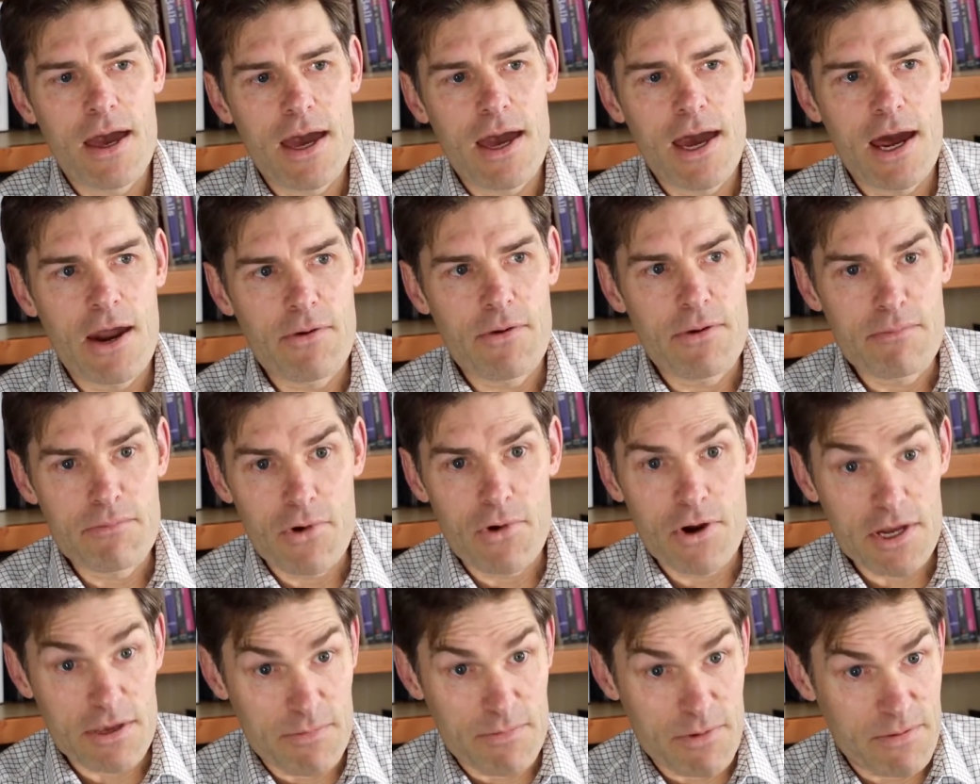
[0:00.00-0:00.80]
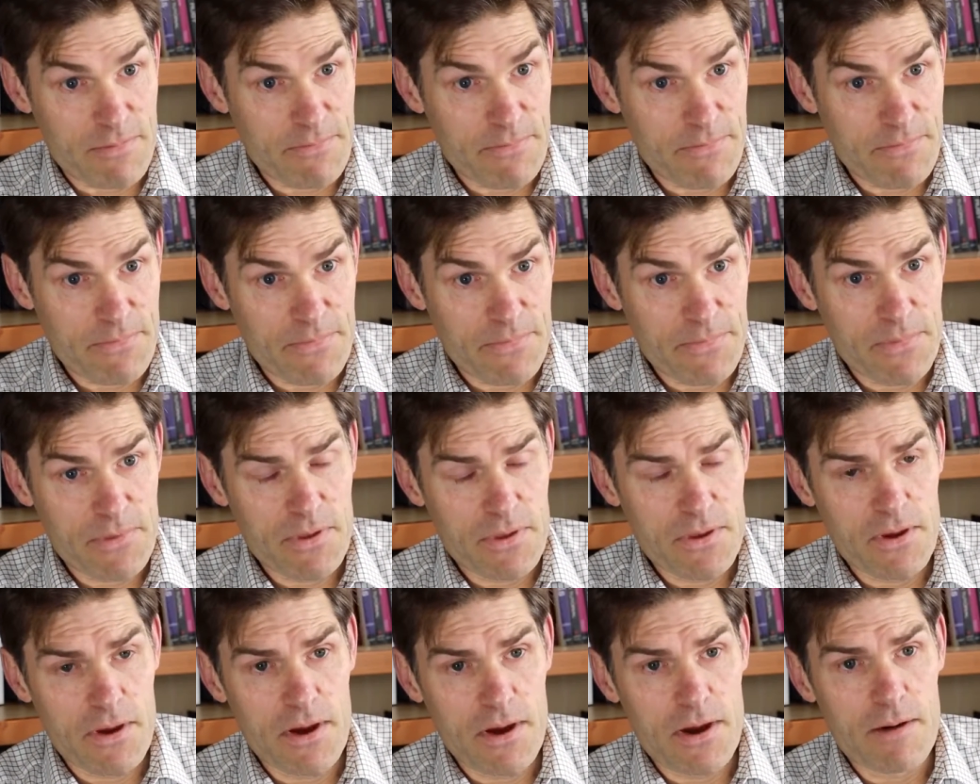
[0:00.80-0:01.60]
our embodiment,
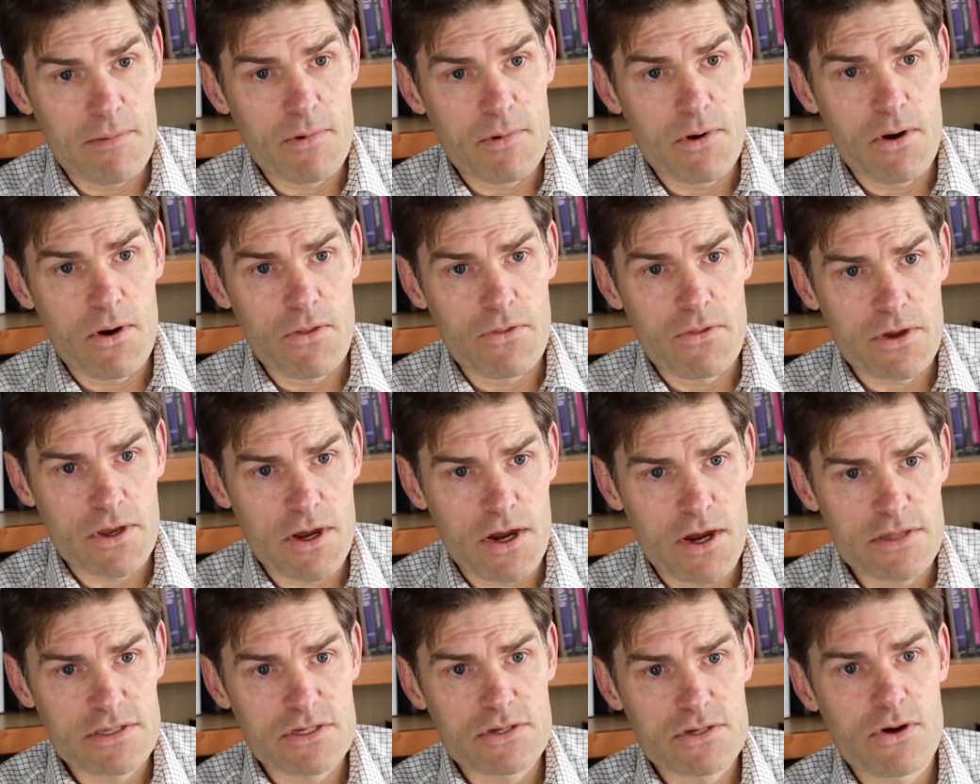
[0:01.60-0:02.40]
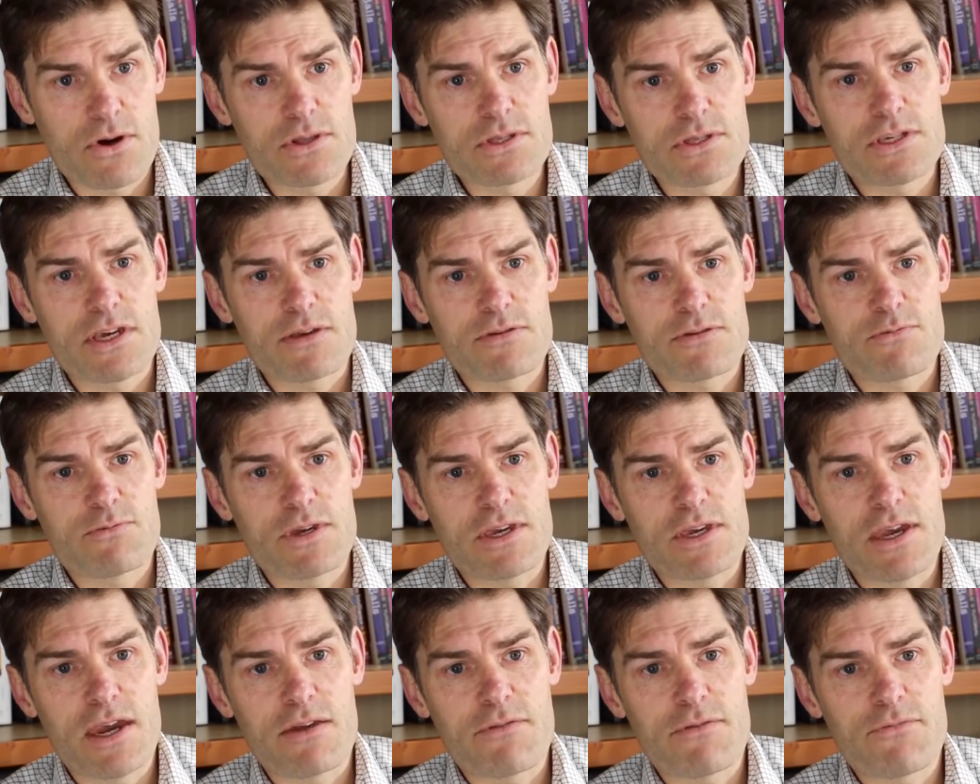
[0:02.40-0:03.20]
on the kinds of concepts
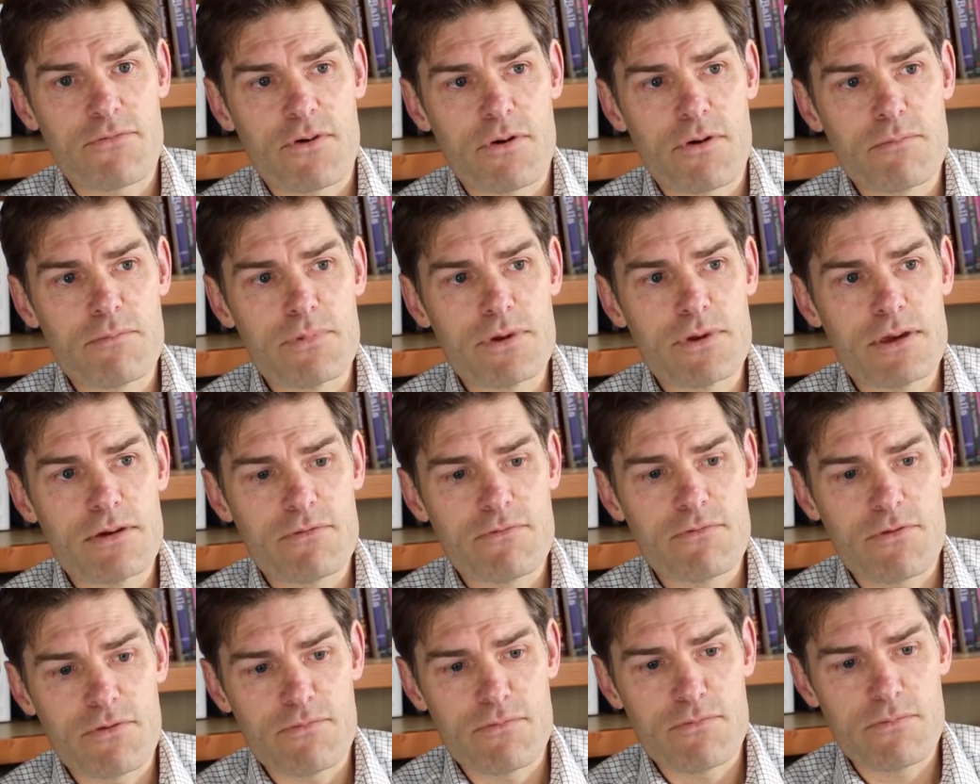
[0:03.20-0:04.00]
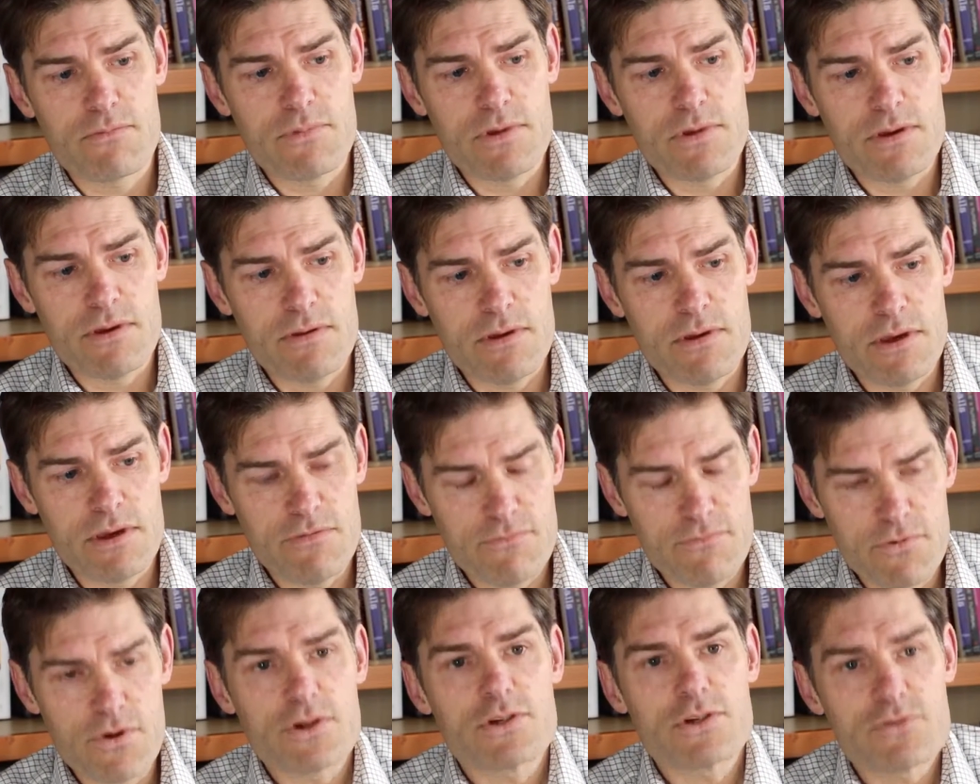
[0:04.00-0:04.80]
we get from
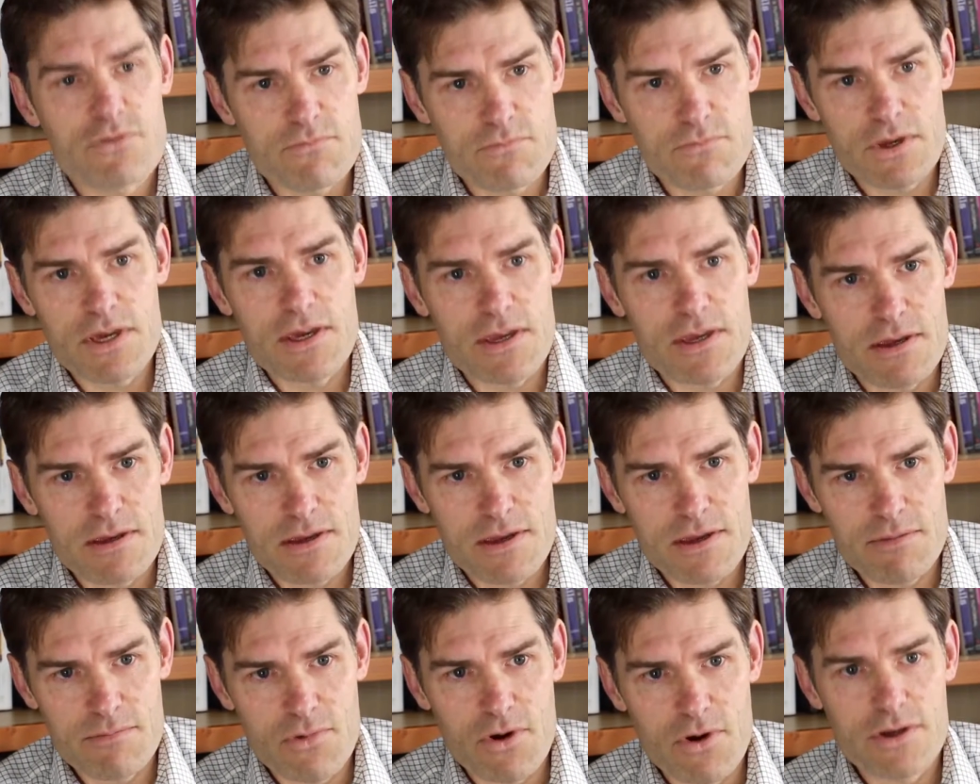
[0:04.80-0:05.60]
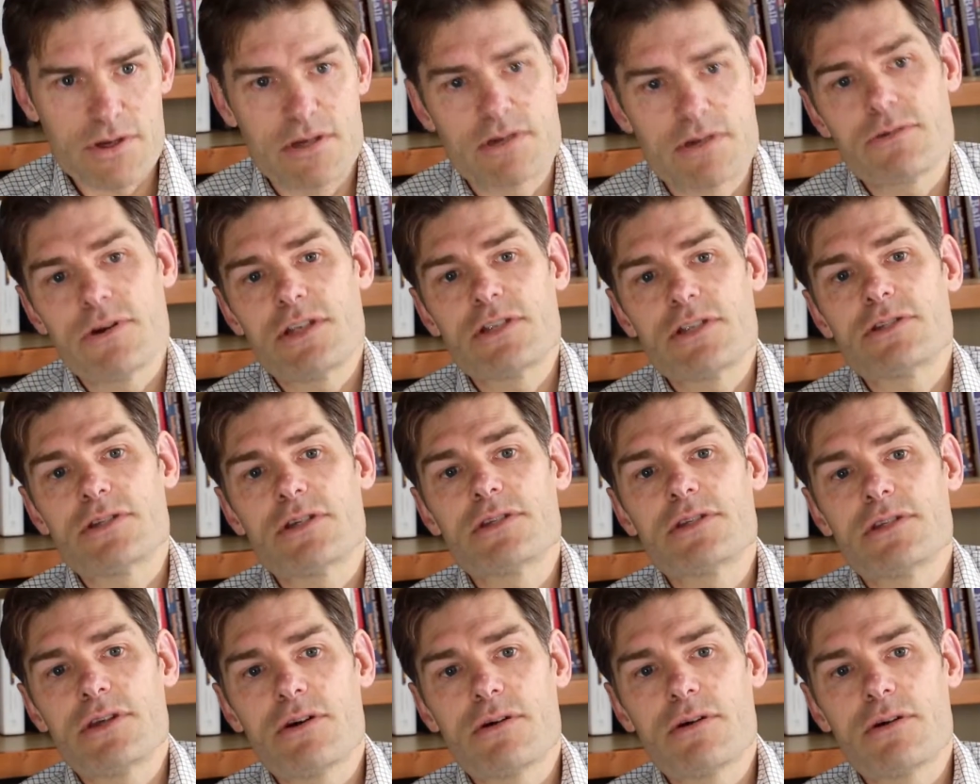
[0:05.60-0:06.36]
in virtue of being embodied creatures.